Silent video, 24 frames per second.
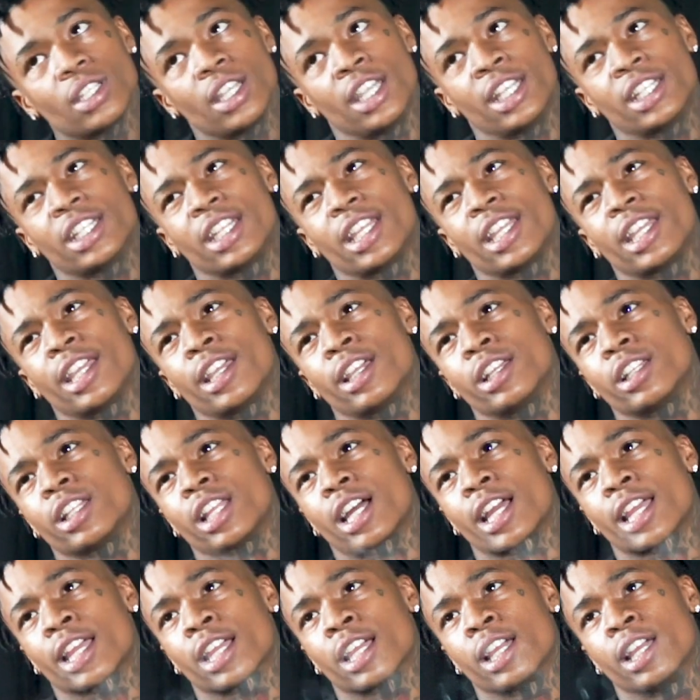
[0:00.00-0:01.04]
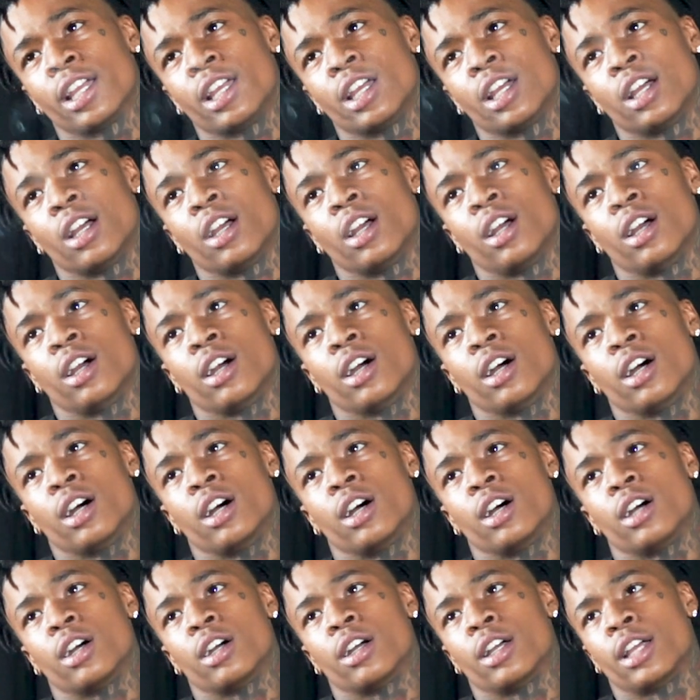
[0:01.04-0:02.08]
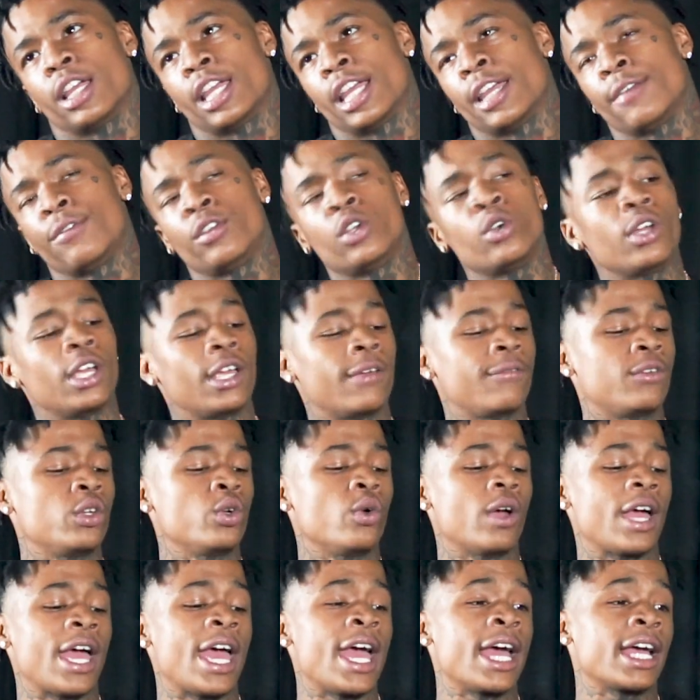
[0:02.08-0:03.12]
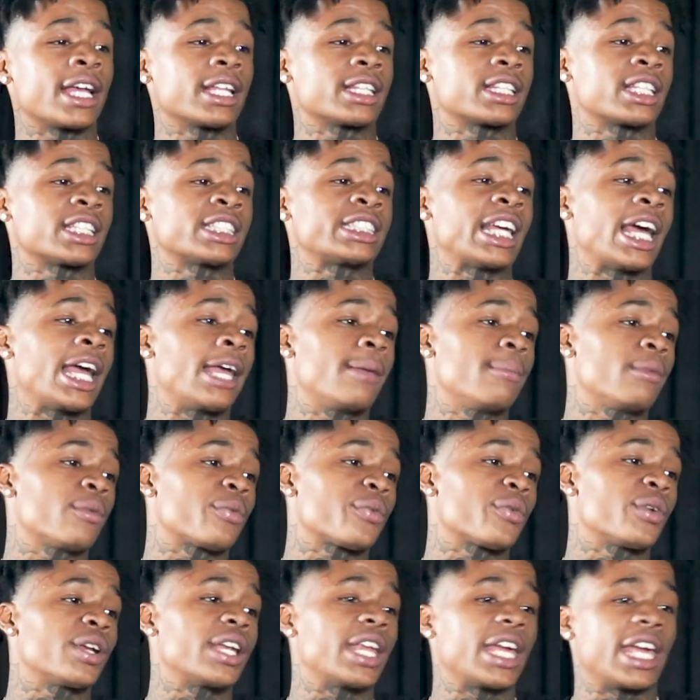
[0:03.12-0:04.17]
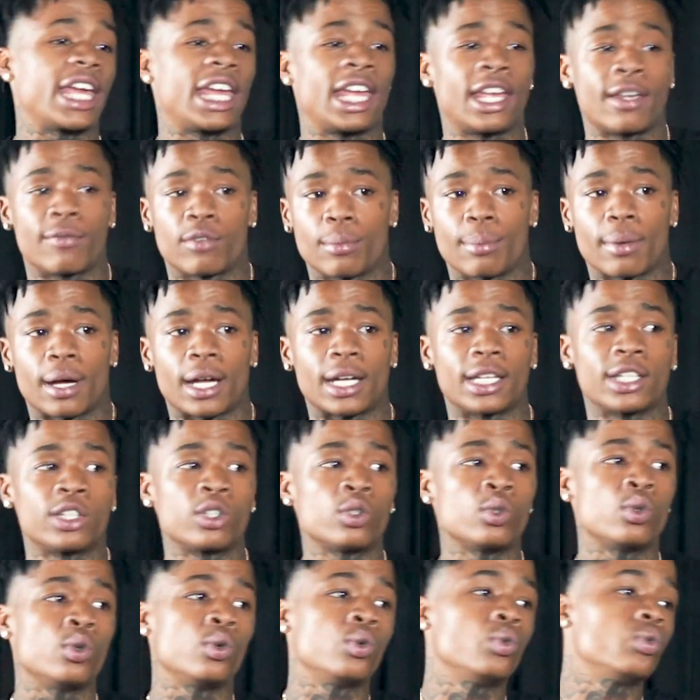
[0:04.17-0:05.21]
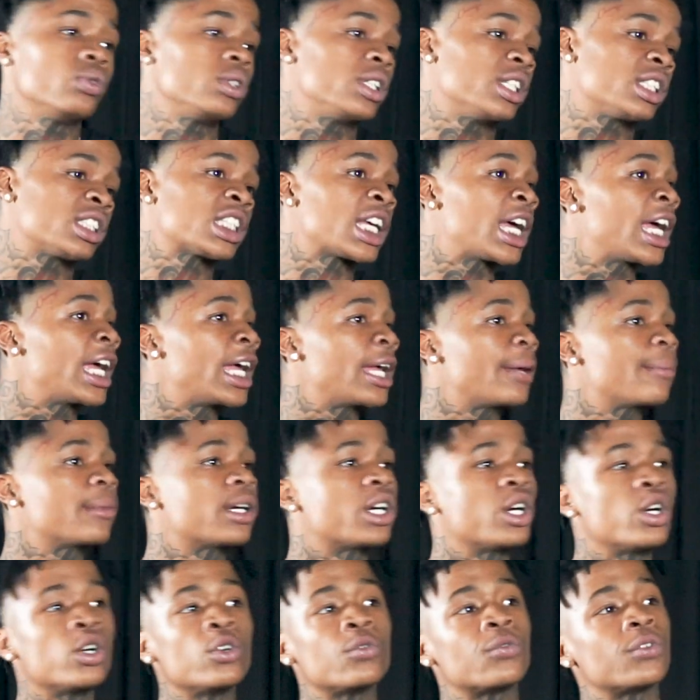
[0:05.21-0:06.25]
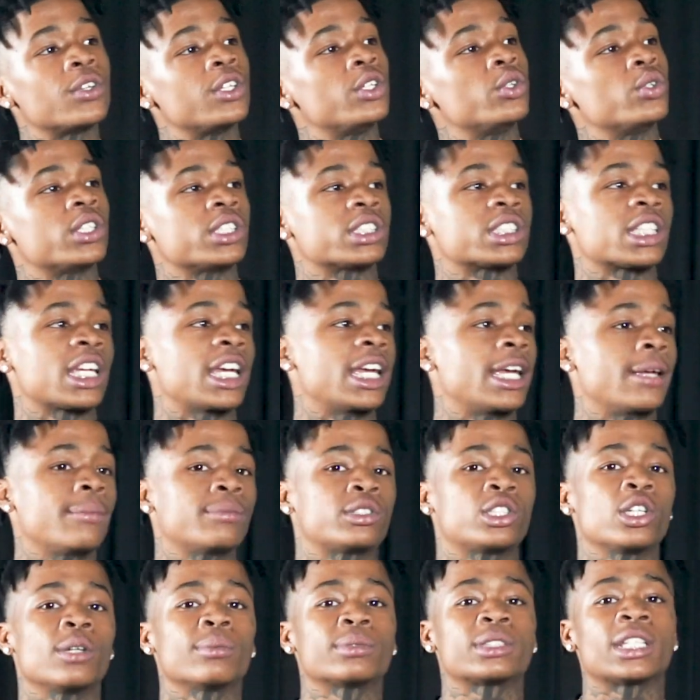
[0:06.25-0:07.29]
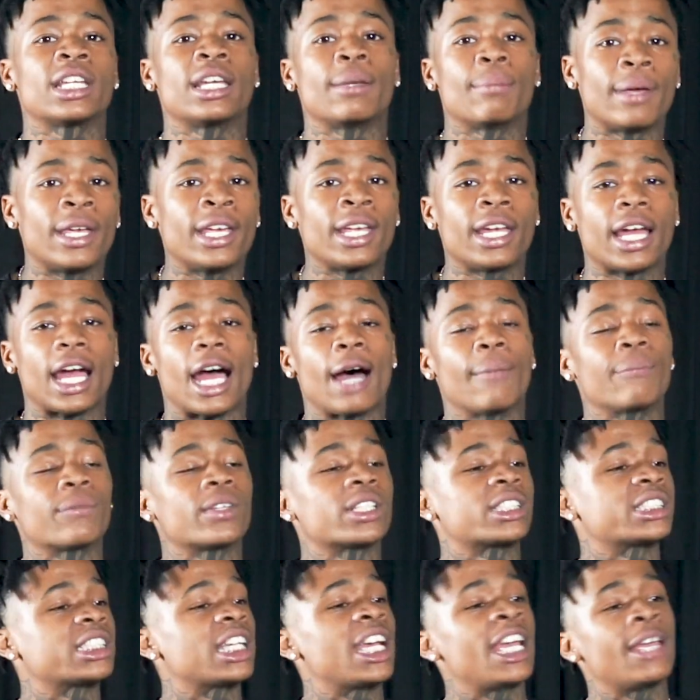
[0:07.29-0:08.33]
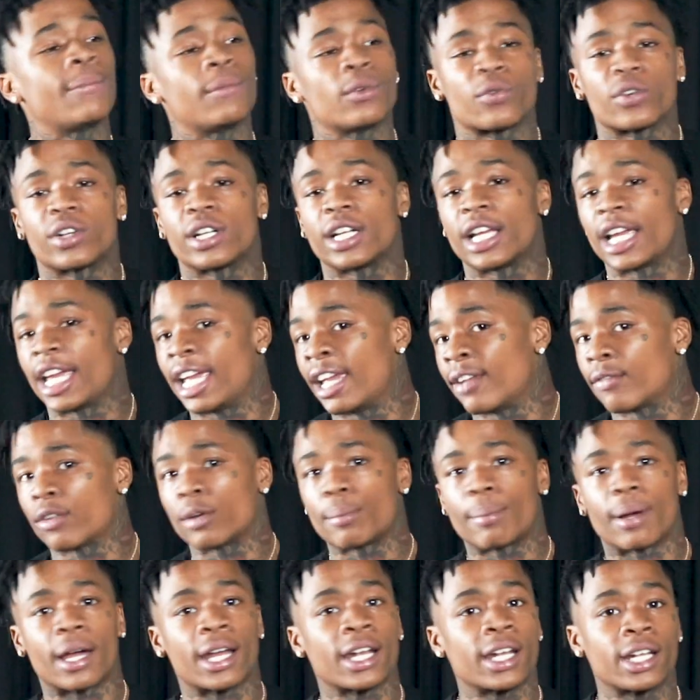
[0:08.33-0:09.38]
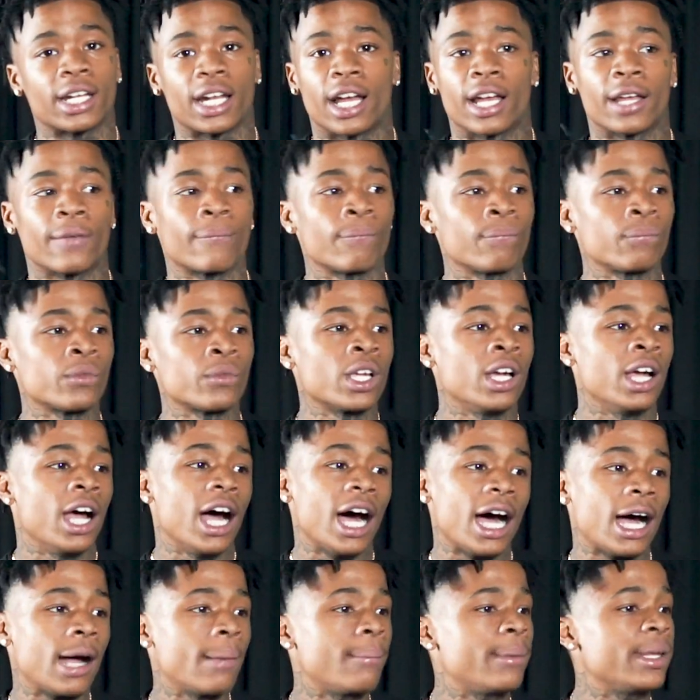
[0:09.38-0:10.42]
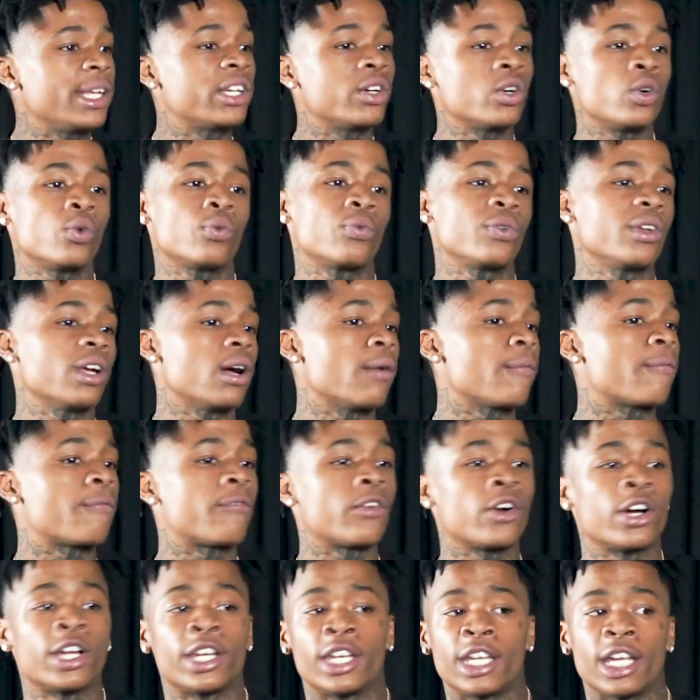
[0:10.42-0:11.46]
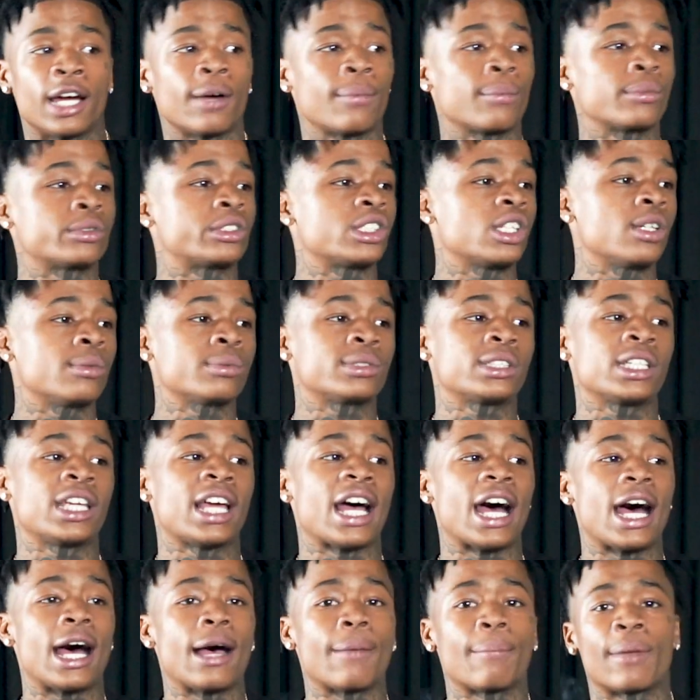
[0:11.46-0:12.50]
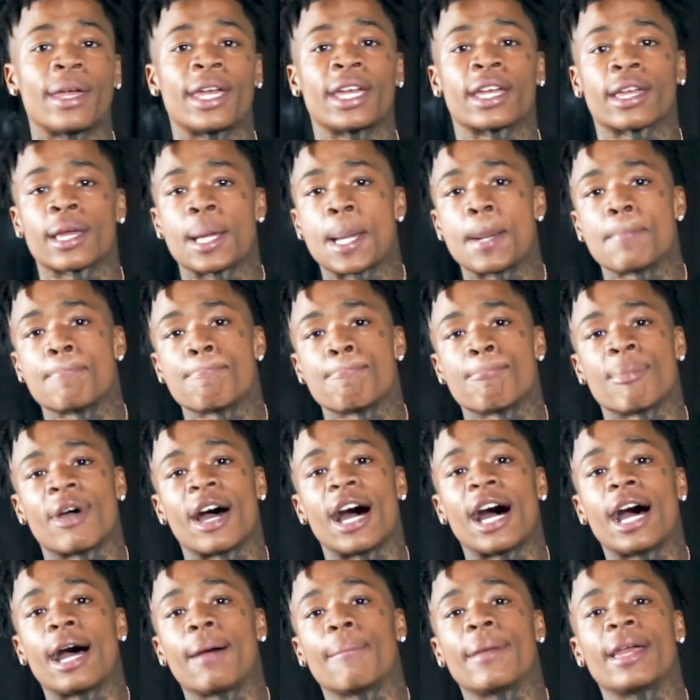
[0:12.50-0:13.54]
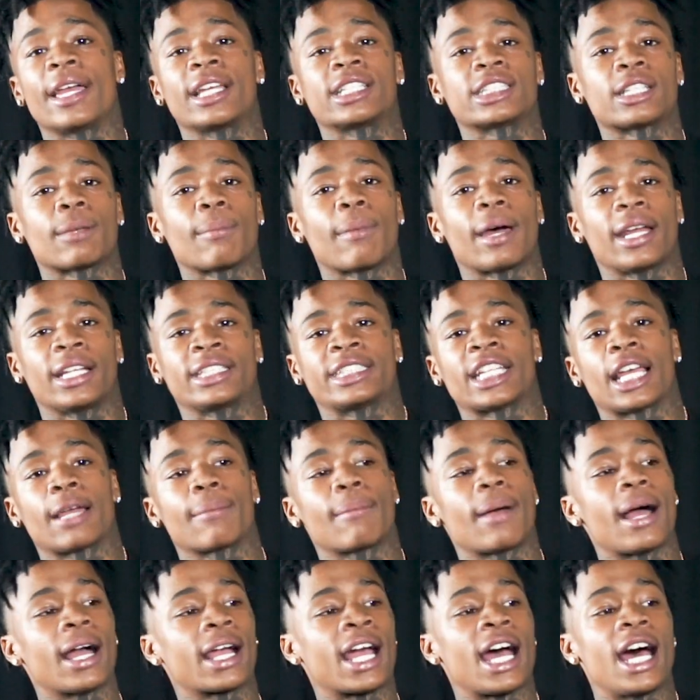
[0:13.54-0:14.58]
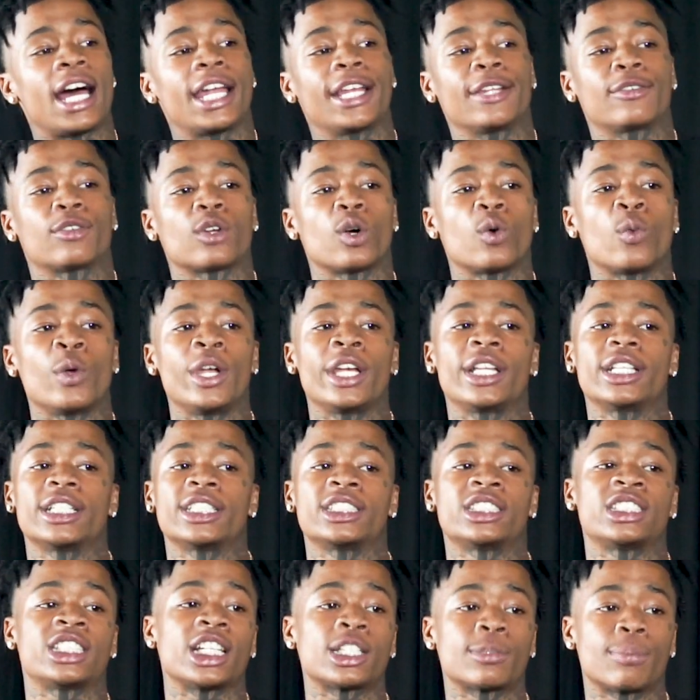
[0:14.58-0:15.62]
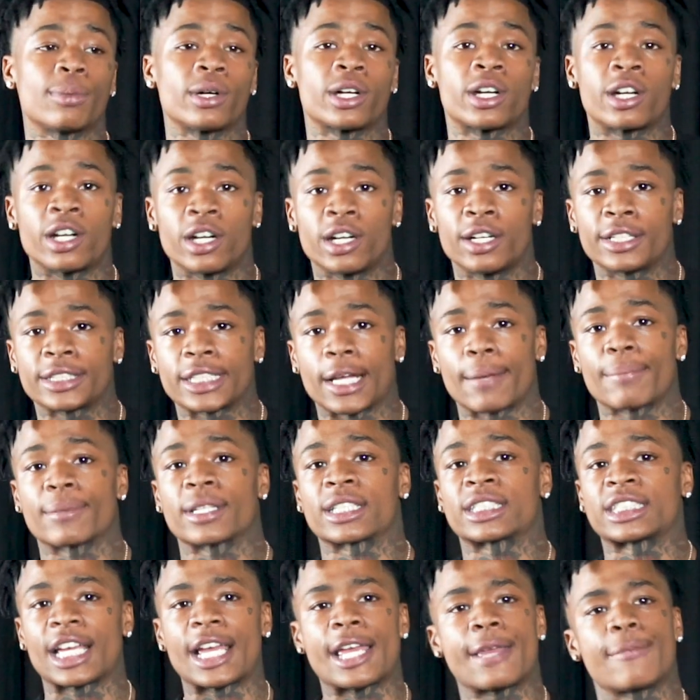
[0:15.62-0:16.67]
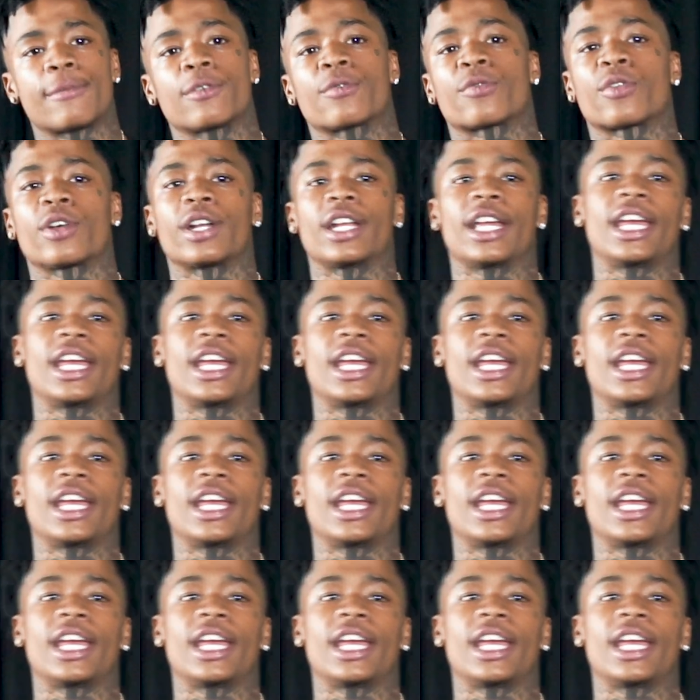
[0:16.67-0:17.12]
And then like, if you act the same in front of everybody, you the same goofy, you the same. See what I'm saying? Me, I'm the same in front of everybody. Like, I'll be goofy, I'm funny, see what I'm saying? I make somebody take my kindness or weakness just because I'm the same in front